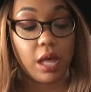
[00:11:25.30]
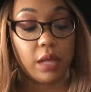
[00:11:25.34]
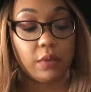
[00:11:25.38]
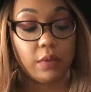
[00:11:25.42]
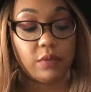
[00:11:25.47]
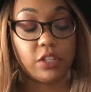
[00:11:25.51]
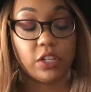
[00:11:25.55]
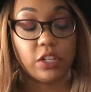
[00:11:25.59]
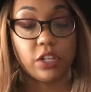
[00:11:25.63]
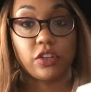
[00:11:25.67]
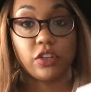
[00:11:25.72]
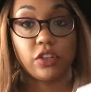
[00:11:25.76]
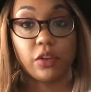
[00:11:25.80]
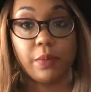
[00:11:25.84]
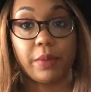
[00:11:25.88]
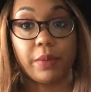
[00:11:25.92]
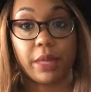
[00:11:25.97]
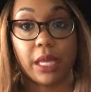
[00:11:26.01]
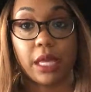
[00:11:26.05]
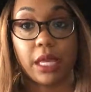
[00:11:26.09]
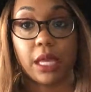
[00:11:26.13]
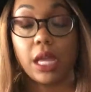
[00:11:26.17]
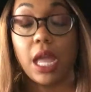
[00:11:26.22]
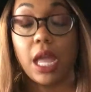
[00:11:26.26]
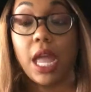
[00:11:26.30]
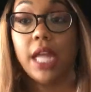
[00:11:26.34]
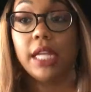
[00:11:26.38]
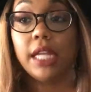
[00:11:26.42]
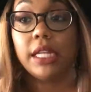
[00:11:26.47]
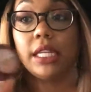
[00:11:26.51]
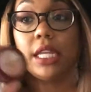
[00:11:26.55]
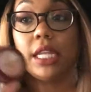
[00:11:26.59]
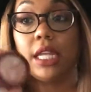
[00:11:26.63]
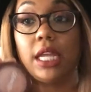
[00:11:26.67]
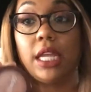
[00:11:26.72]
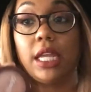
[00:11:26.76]
Ginger Bean,
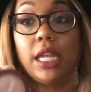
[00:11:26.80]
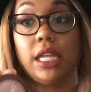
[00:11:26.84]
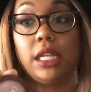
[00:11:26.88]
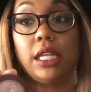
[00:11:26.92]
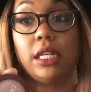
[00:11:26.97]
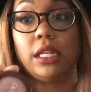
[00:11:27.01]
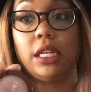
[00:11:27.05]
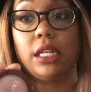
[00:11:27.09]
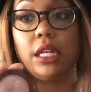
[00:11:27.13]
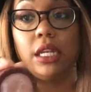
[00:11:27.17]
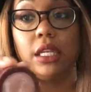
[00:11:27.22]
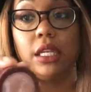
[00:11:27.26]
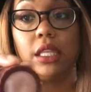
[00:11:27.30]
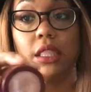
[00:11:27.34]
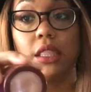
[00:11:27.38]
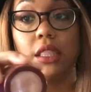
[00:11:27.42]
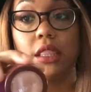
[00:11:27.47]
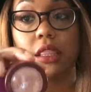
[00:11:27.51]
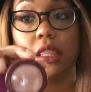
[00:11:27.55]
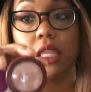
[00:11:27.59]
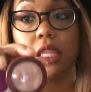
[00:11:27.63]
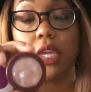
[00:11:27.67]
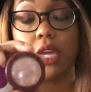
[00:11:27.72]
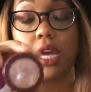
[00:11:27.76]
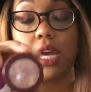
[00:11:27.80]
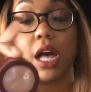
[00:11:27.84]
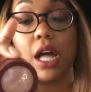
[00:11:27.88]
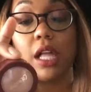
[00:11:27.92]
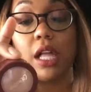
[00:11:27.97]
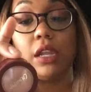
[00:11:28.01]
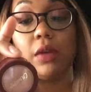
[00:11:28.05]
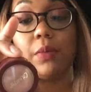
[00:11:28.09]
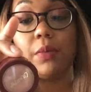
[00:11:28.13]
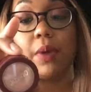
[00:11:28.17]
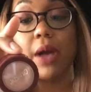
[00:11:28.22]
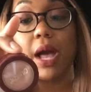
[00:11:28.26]
then the
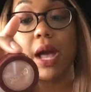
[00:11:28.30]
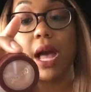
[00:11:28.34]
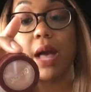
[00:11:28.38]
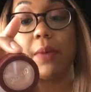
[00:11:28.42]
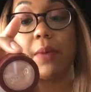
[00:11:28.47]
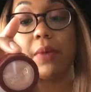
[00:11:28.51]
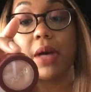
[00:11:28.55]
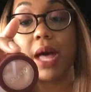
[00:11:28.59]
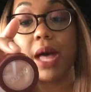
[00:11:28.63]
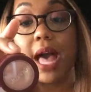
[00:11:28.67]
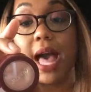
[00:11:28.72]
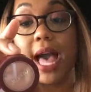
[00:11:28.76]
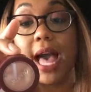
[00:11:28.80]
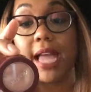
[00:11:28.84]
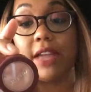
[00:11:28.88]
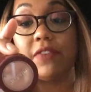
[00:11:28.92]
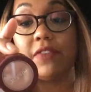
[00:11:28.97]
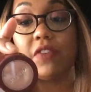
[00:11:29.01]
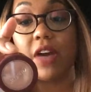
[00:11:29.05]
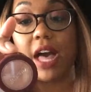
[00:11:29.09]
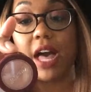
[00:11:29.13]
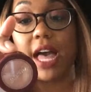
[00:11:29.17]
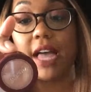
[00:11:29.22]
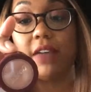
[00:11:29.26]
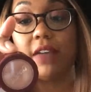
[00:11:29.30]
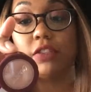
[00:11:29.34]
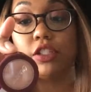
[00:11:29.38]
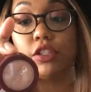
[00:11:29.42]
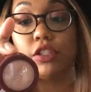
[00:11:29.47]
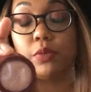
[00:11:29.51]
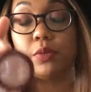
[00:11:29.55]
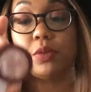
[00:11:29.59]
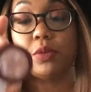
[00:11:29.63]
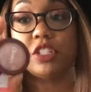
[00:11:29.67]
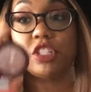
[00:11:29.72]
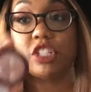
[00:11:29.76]
ColourPop High Five
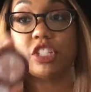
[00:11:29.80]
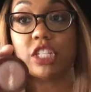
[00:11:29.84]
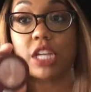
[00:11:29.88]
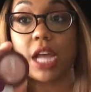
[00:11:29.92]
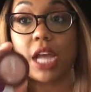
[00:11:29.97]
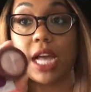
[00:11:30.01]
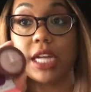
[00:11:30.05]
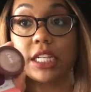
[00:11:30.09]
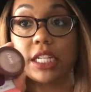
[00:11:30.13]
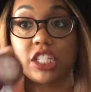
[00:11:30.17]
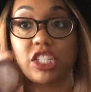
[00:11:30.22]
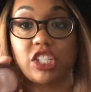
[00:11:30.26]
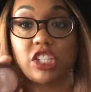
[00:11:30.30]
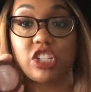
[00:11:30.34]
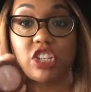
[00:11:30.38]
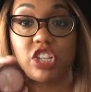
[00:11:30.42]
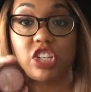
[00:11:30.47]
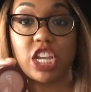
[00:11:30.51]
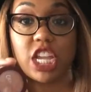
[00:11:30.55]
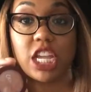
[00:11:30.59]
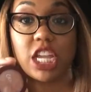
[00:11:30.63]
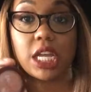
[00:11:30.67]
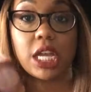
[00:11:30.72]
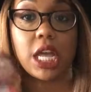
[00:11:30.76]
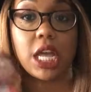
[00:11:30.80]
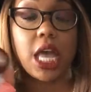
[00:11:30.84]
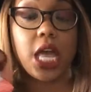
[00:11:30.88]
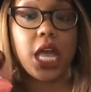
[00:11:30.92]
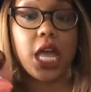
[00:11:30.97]
Super Shock Cheek